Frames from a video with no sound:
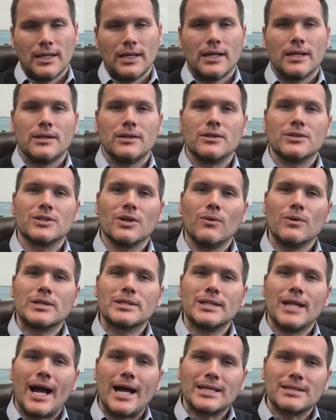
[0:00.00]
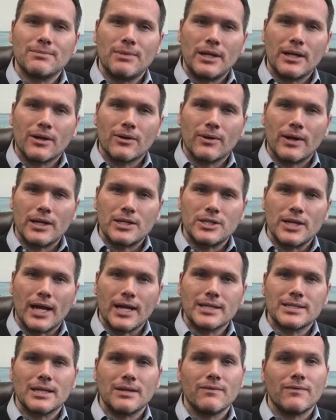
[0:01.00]
There's always last-minute credit
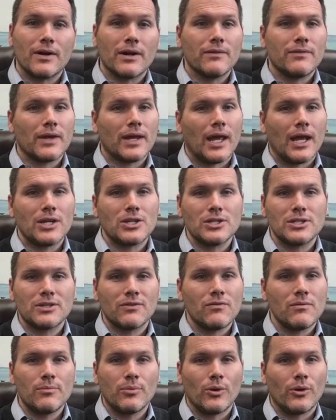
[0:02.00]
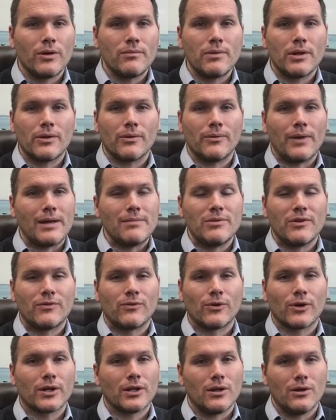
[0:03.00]
checks and verifications of employment right
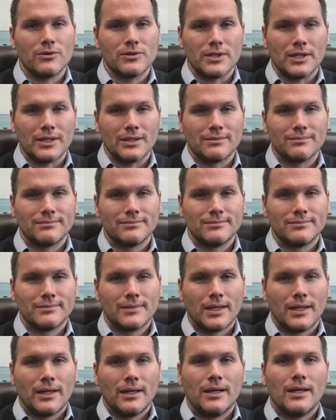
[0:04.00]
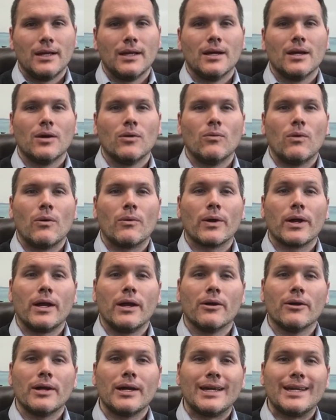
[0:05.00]
before closing. What we're
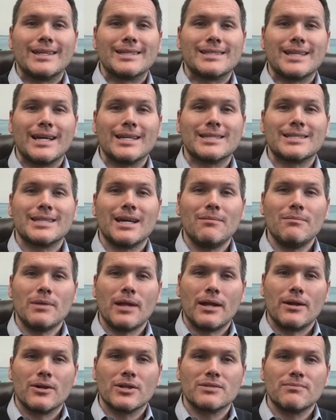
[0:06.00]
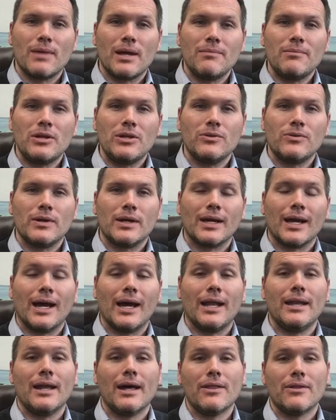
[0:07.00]
hearing is that some lenders may be doing
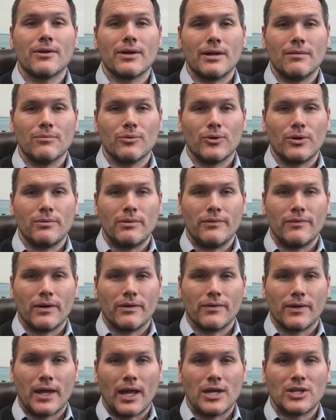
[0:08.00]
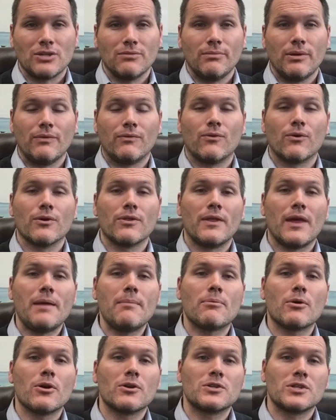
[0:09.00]
another employment verification before they
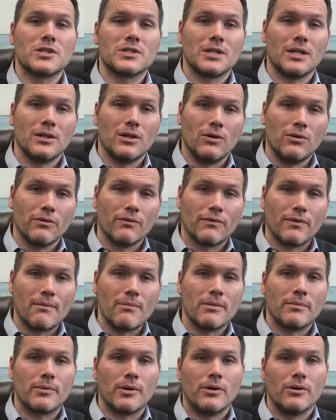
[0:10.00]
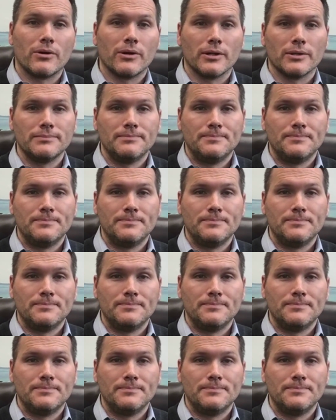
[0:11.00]
purchase the loan from the broker.